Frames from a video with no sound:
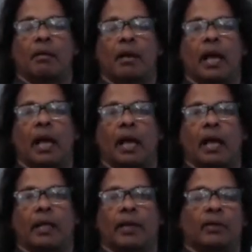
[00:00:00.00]

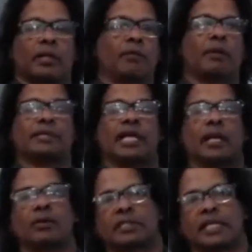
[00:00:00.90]
Uh, you know, their
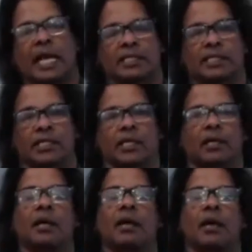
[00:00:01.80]
website looks
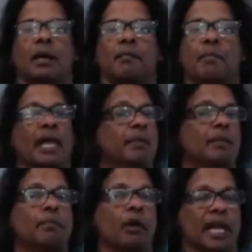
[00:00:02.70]
nicer,
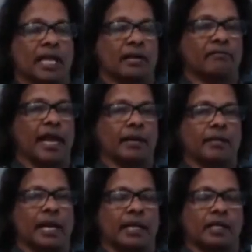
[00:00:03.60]
maybe more like a
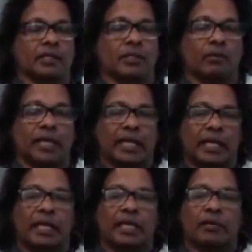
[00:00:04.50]
vitamin idea. So
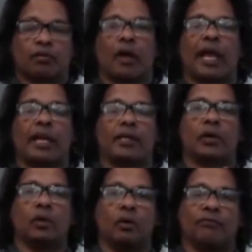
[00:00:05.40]
really try to
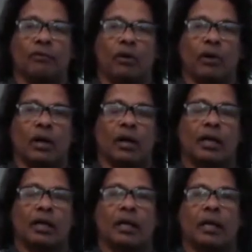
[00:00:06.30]
go for
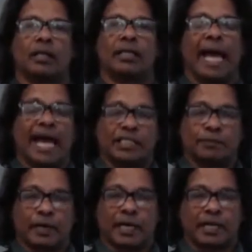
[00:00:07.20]
the
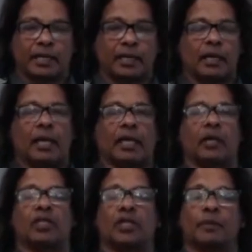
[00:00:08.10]
aspirin. Uh, you
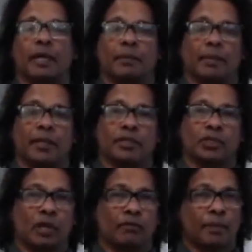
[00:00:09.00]
know, it should be a, it
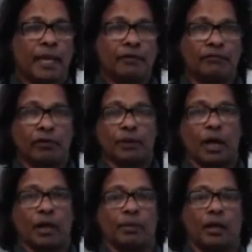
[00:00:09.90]
should solve a painful
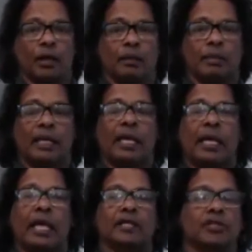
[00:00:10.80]
problem.
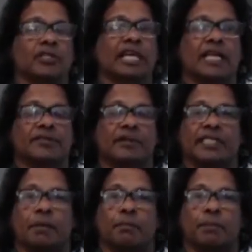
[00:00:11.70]
It should satisfy
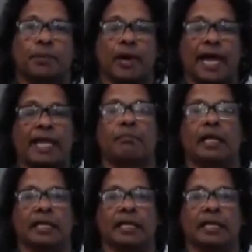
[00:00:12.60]
some primal